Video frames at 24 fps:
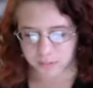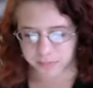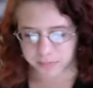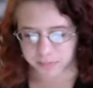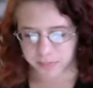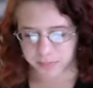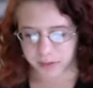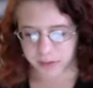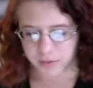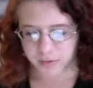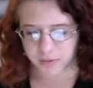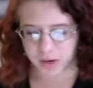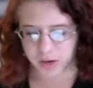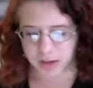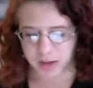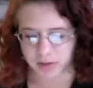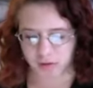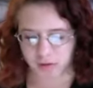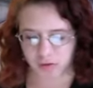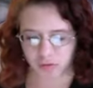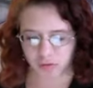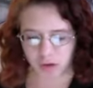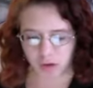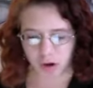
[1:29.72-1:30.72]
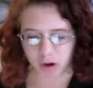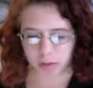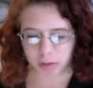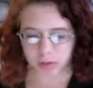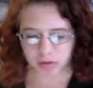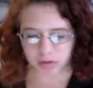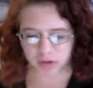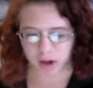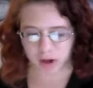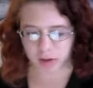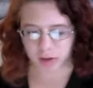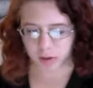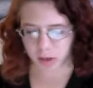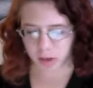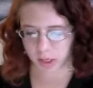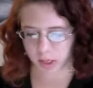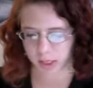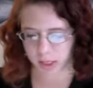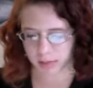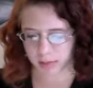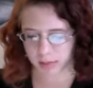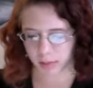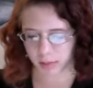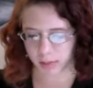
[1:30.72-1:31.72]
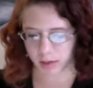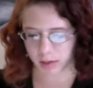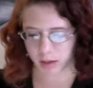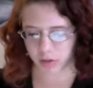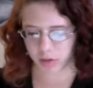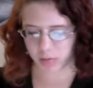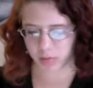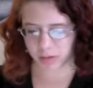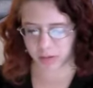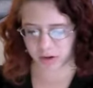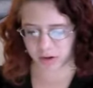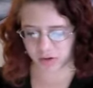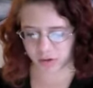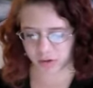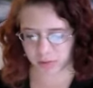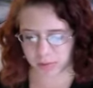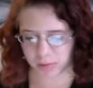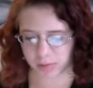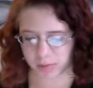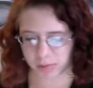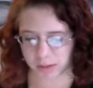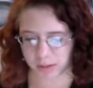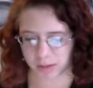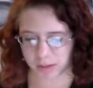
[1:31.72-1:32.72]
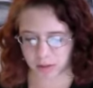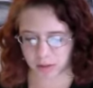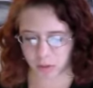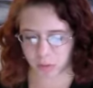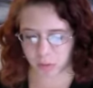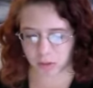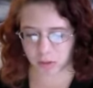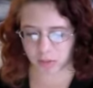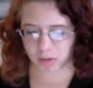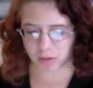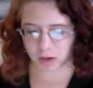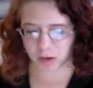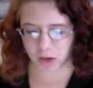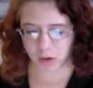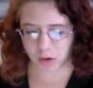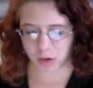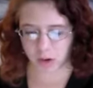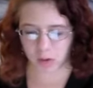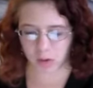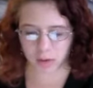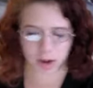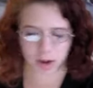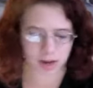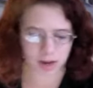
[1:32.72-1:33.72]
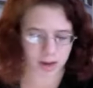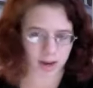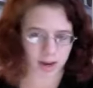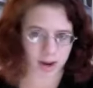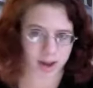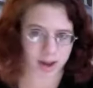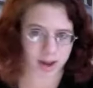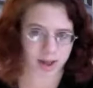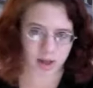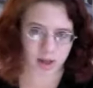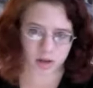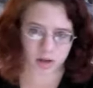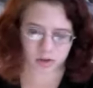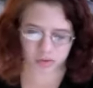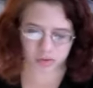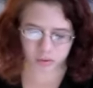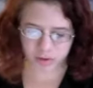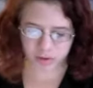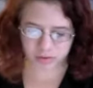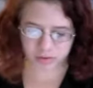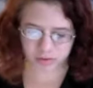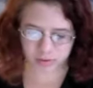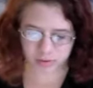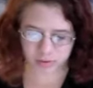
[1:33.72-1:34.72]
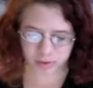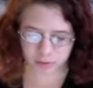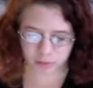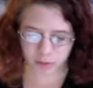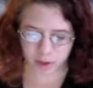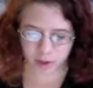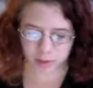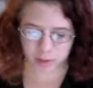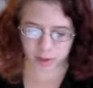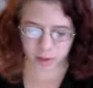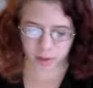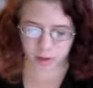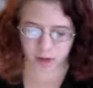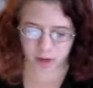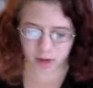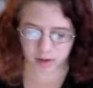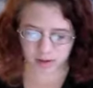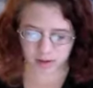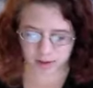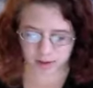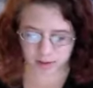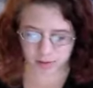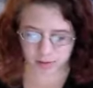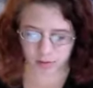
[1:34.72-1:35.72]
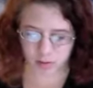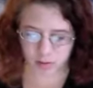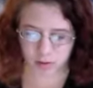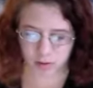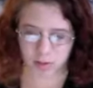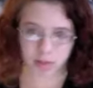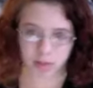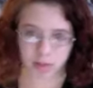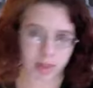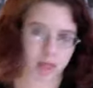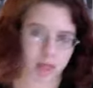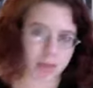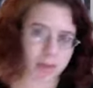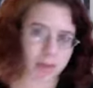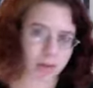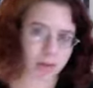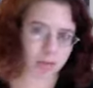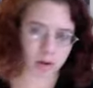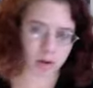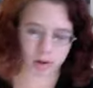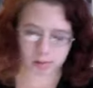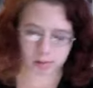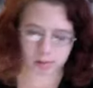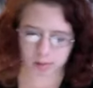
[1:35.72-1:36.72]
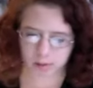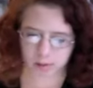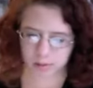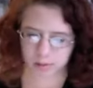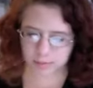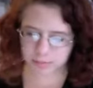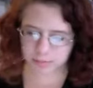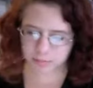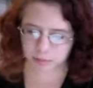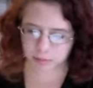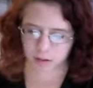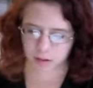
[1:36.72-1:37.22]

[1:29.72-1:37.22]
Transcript: If an answer is wrong, the child clicks on the other pictures based on what they know already, or until they find the correct answer, then they memorize it.